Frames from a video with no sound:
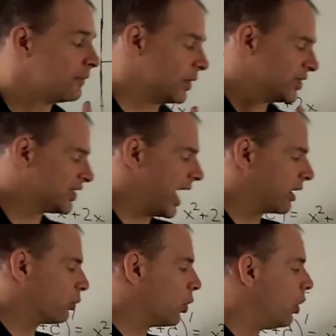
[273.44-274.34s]
For the
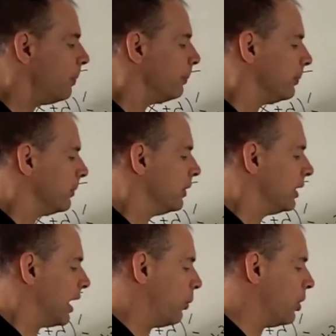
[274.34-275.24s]
second rule,
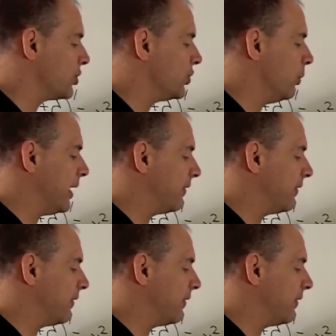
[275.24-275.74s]
okay, we'll assume we